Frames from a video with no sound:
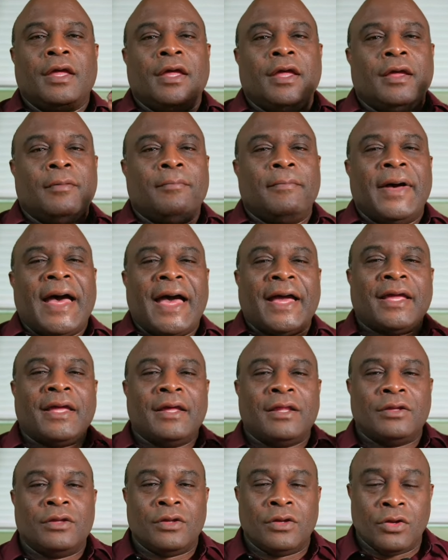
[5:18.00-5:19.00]
Back
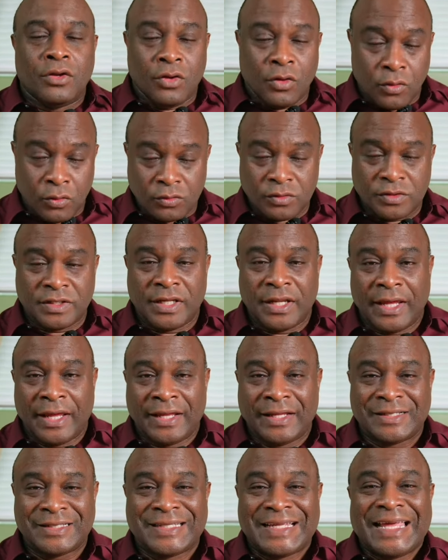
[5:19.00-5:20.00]
in those
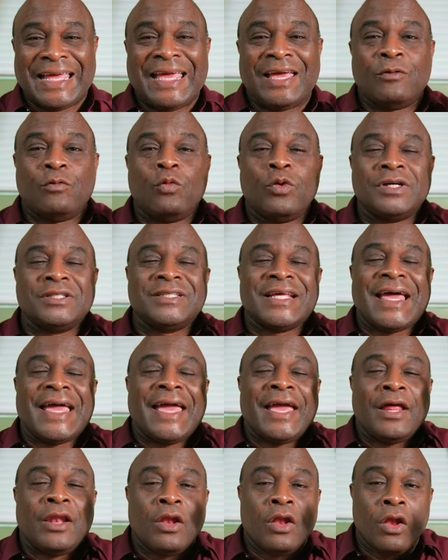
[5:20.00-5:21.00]
days, it was a
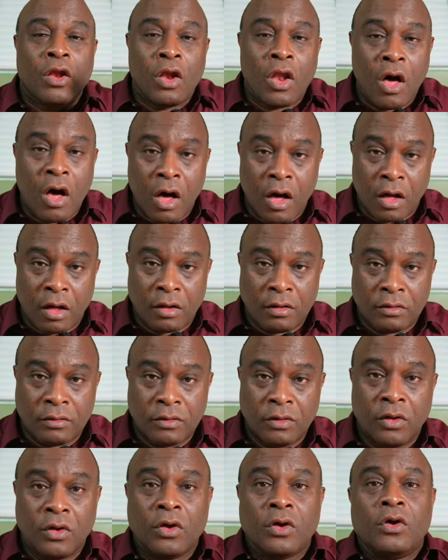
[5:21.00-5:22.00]
law
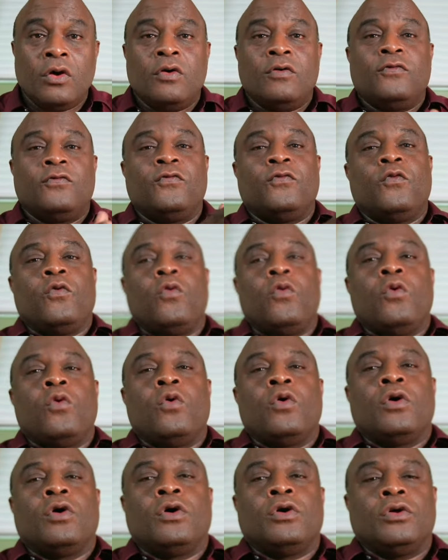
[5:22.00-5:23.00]

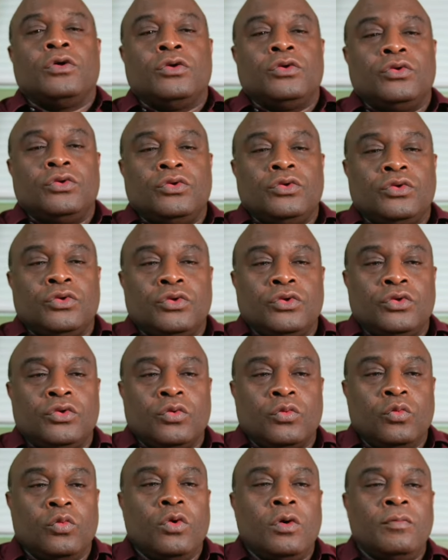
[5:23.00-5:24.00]
for the
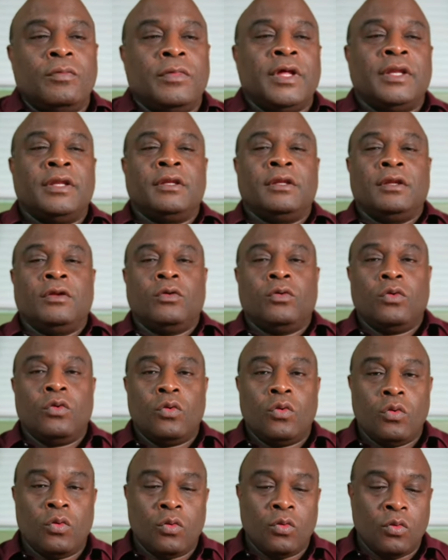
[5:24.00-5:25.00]
women
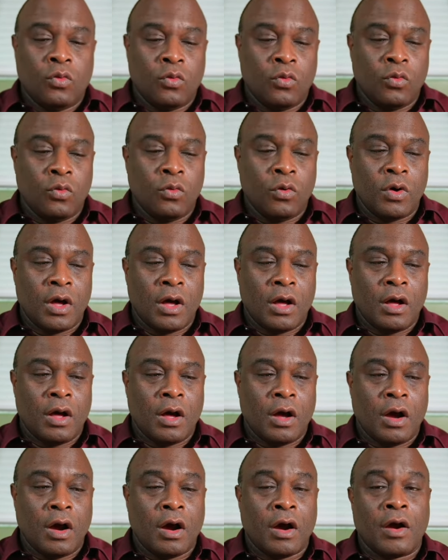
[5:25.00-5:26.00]
who
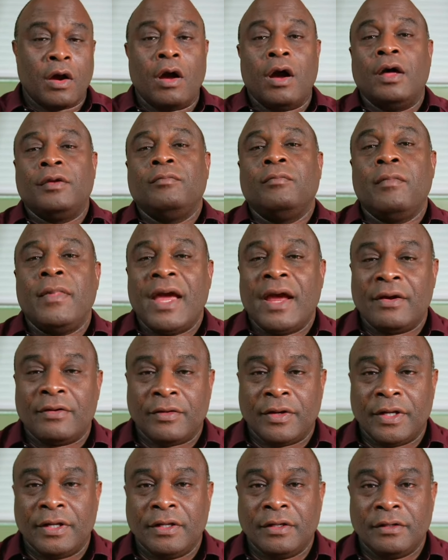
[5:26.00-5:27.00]
are unmarried